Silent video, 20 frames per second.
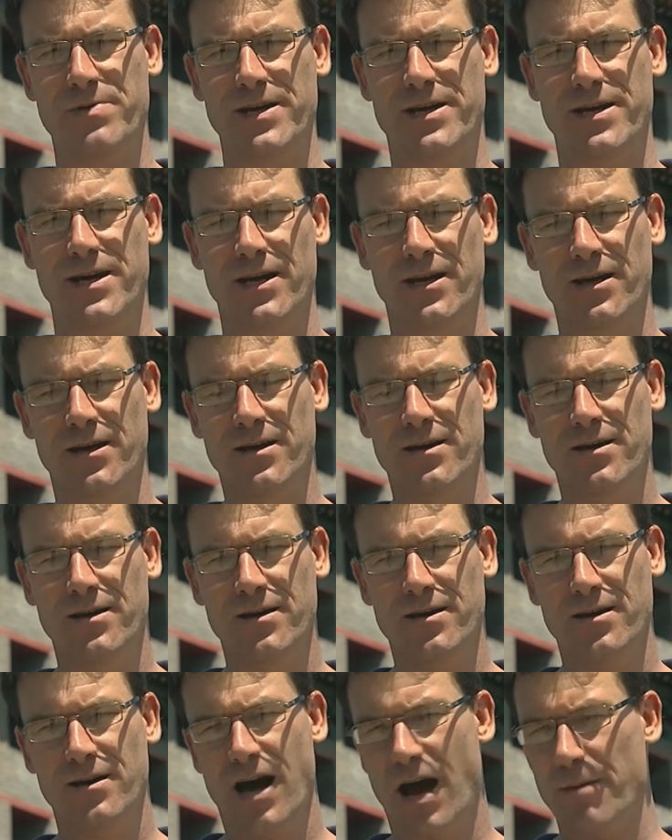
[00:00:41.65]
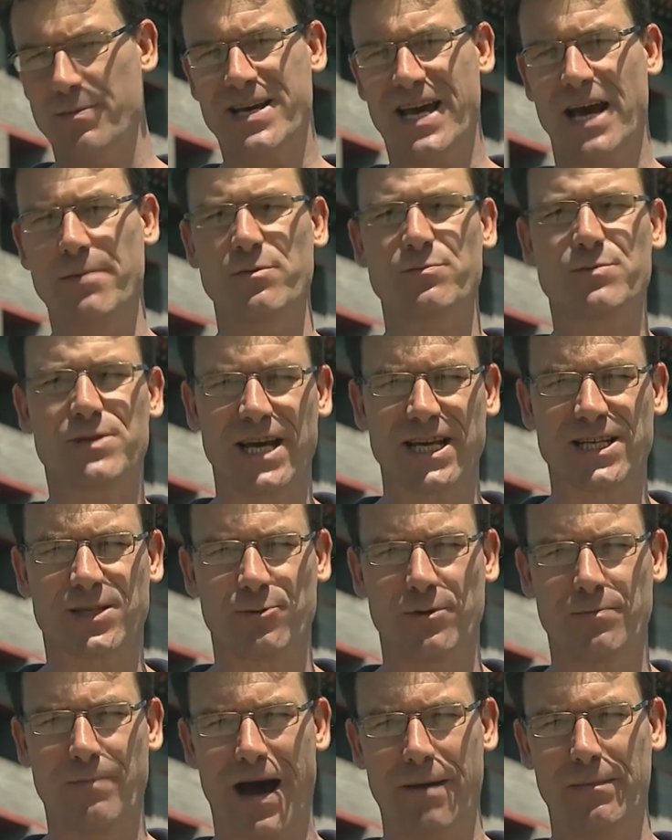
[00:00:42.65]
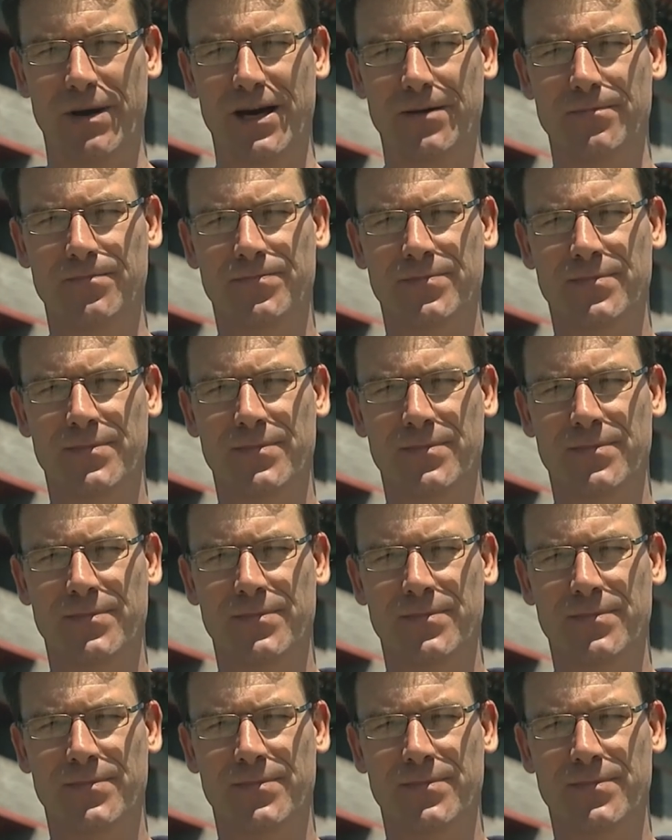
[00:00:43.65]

Peking, I became obsessed with Pamela.